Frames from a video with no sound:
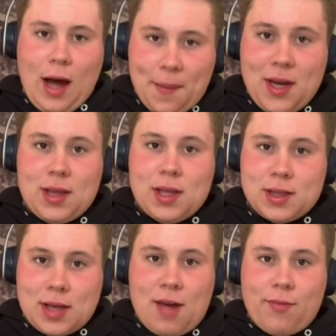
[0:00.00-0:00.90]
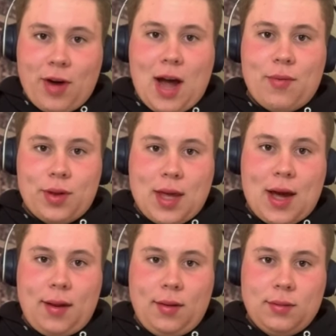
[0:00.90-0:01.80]
I'm getting the same vibe with
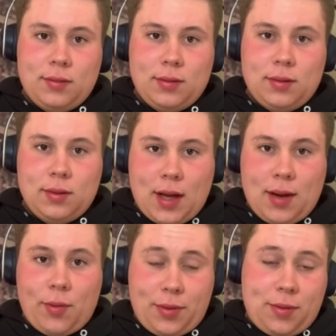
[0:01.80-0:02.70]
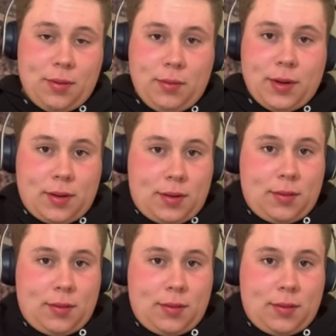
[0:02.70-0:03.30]
that night with with